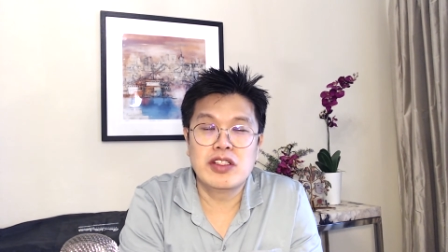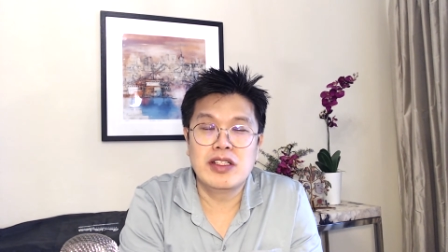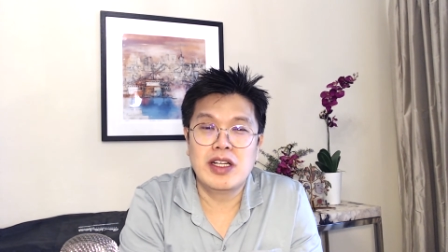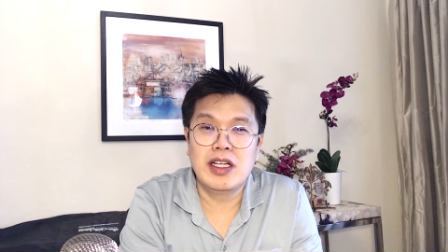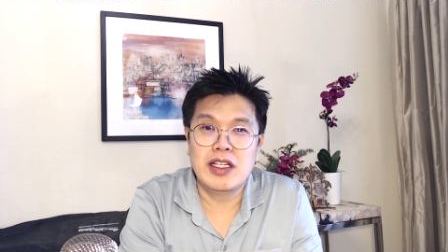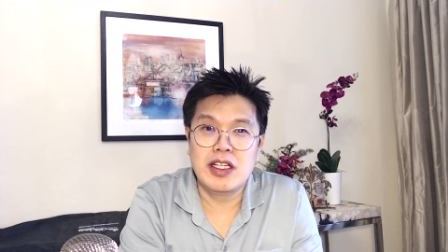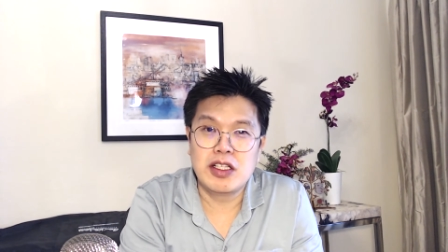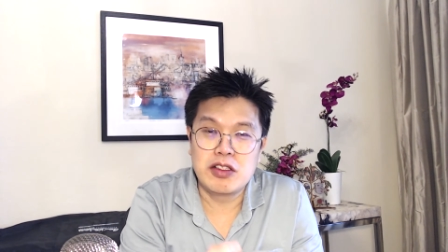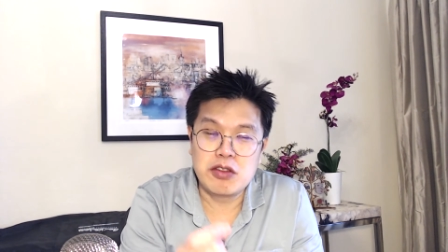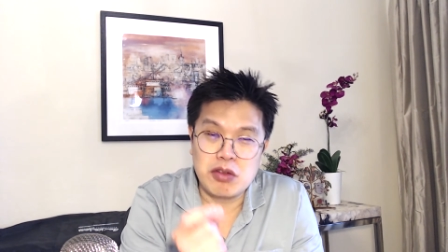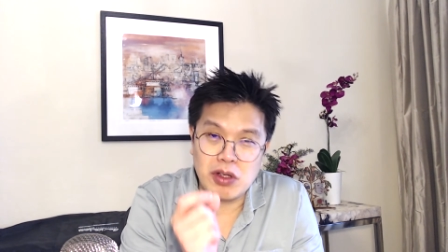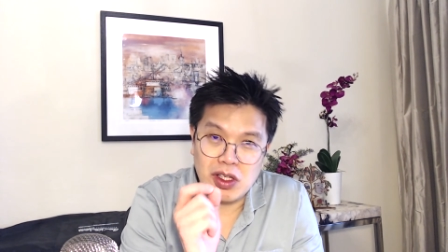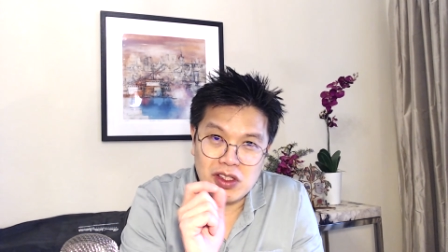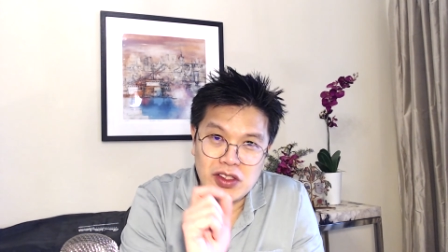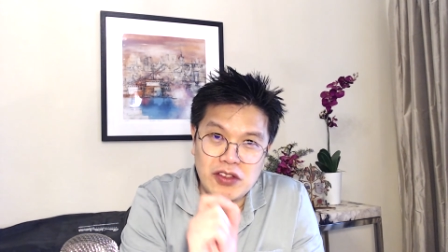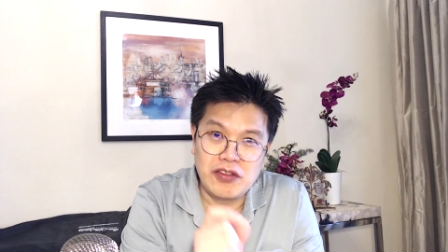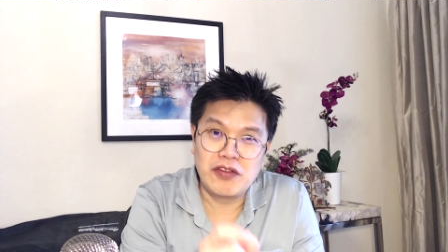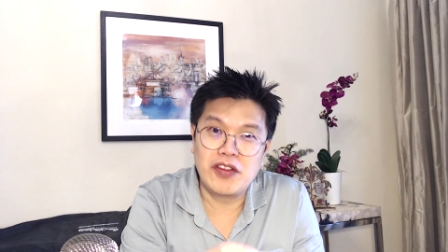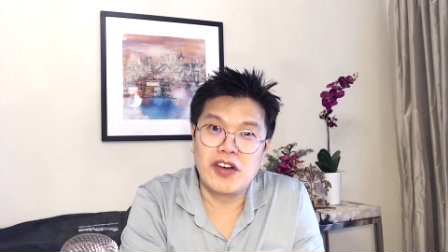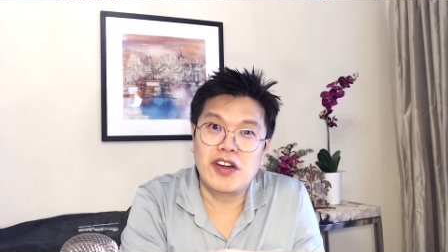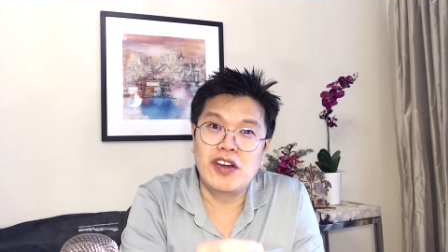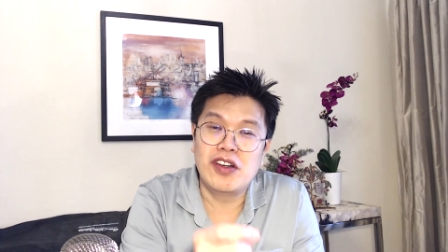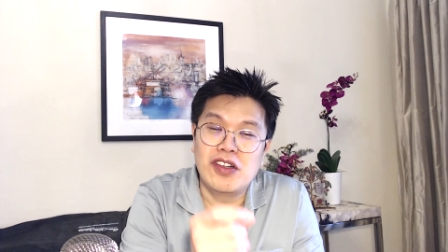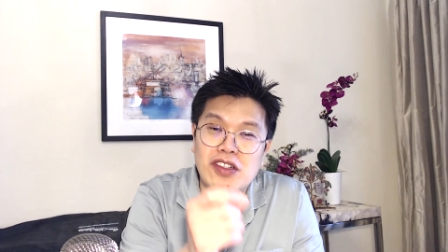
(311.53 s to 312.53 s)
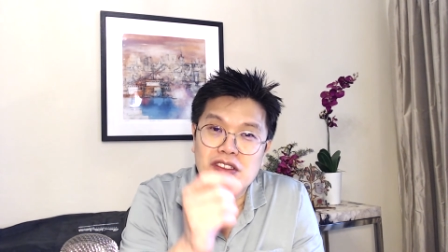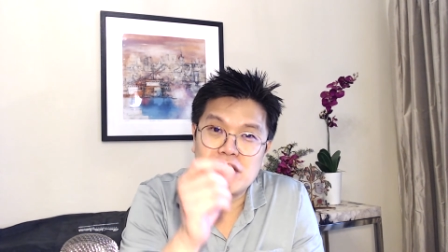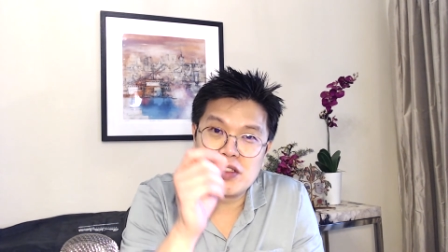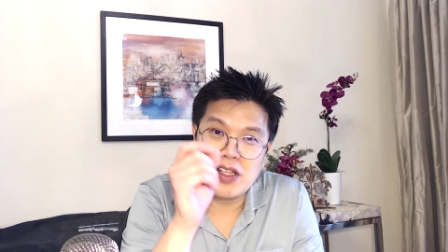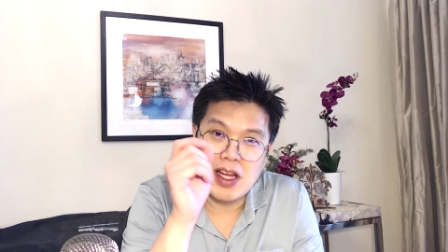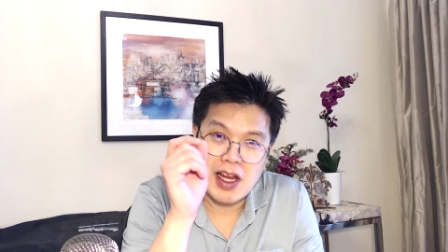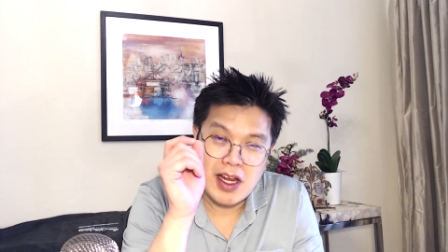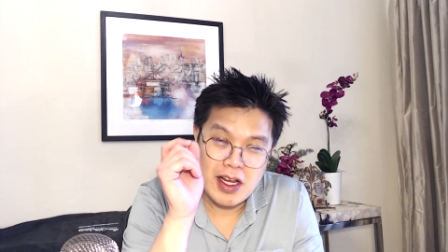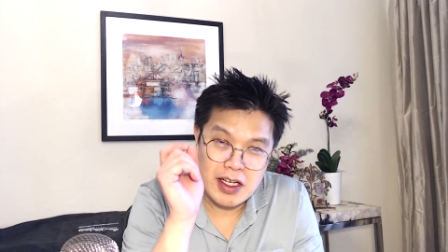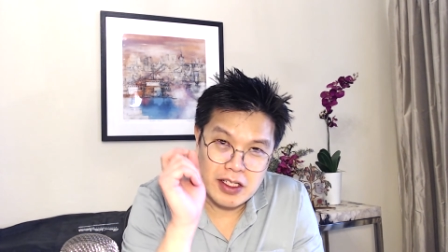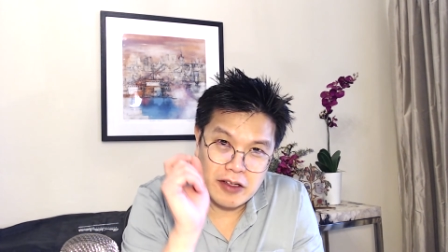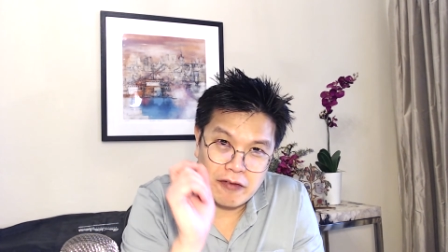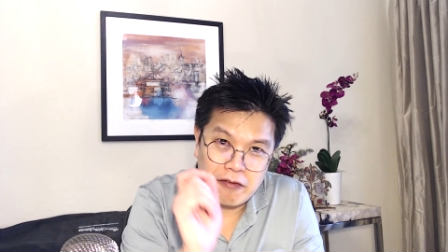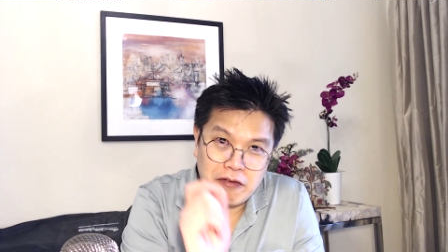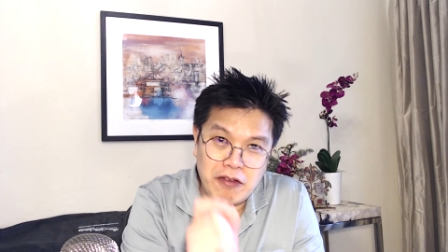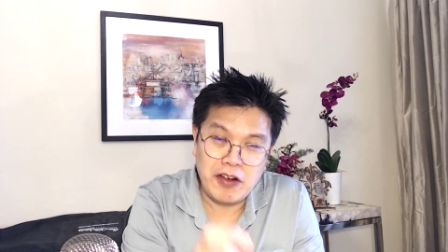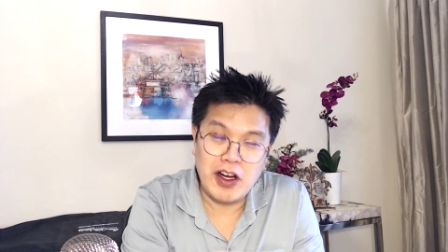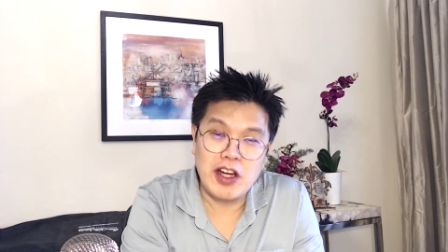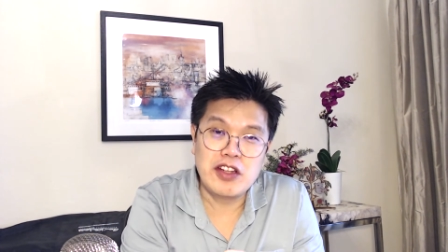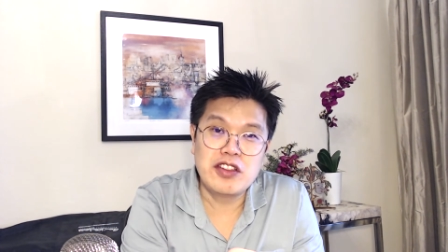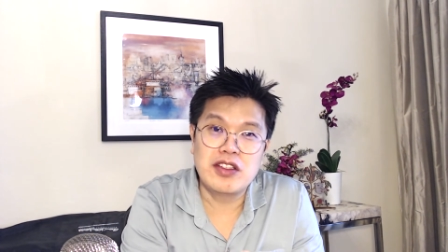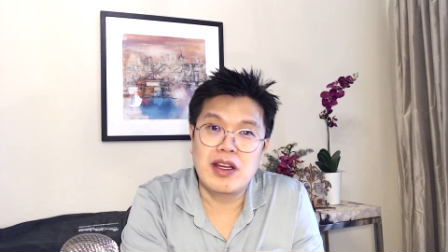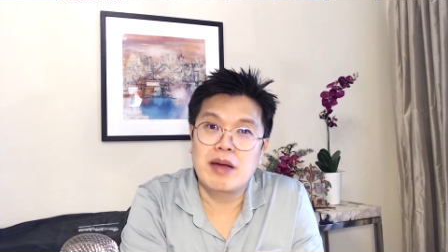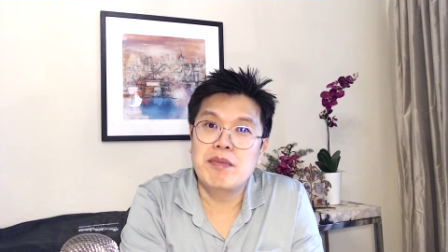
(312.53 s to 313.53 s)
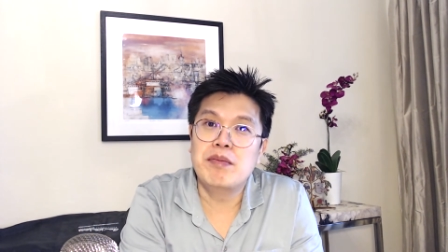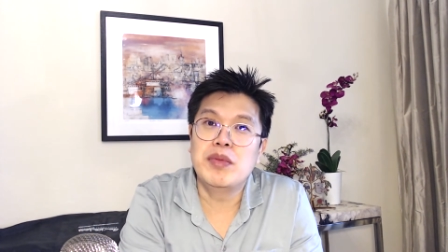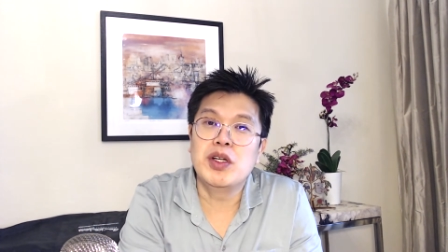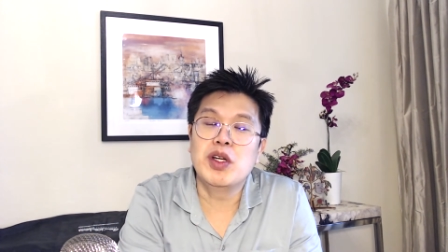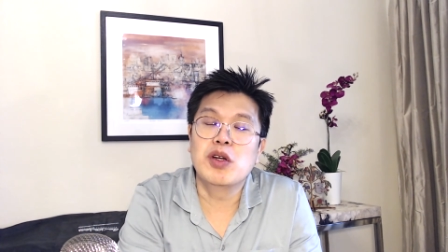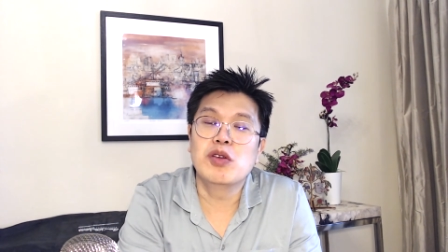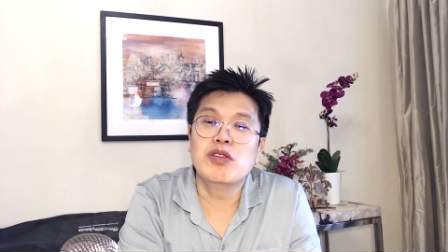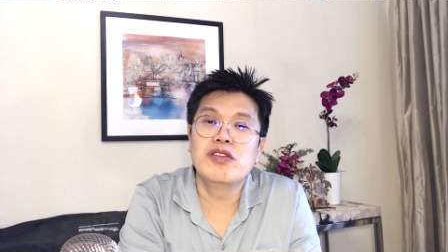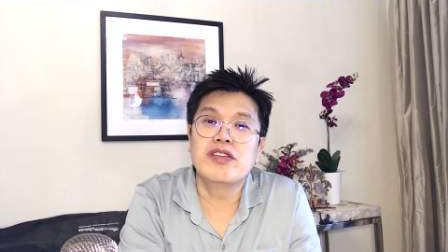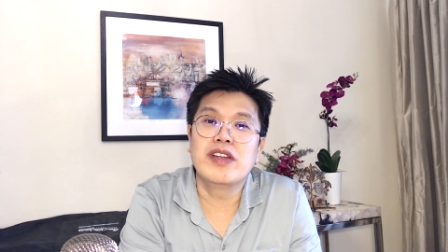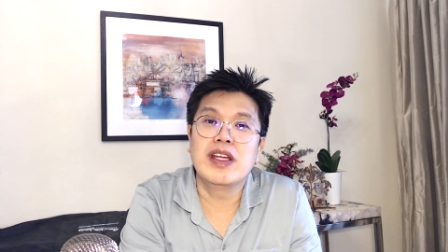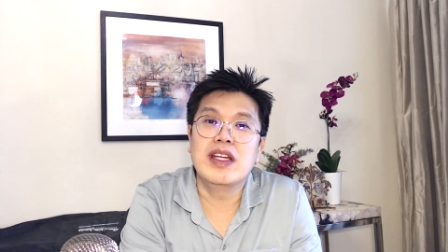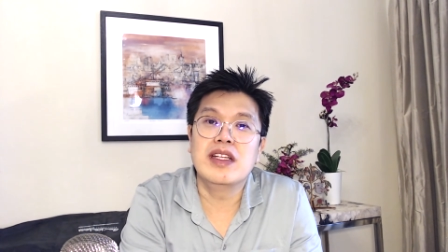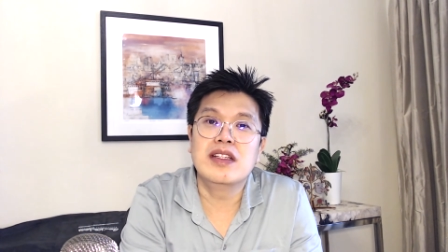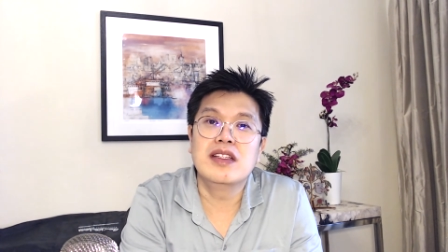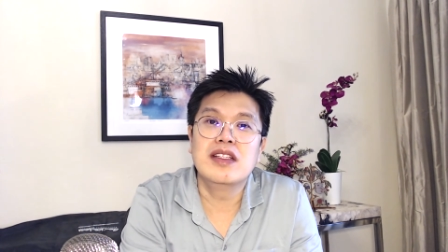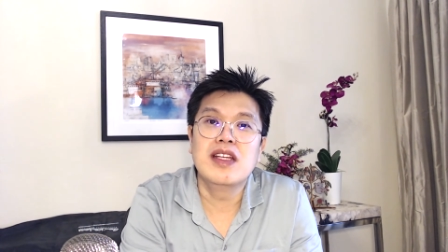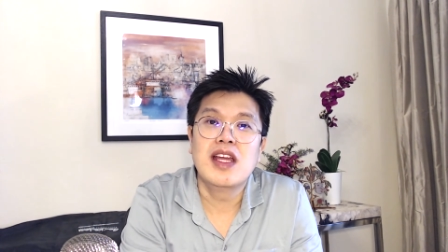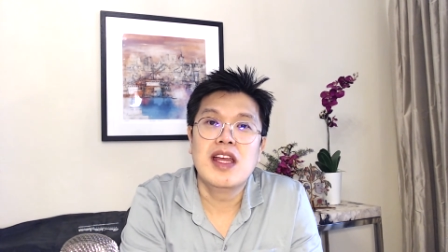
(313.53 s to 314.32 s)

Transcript: and you transfer the fresh embryos in,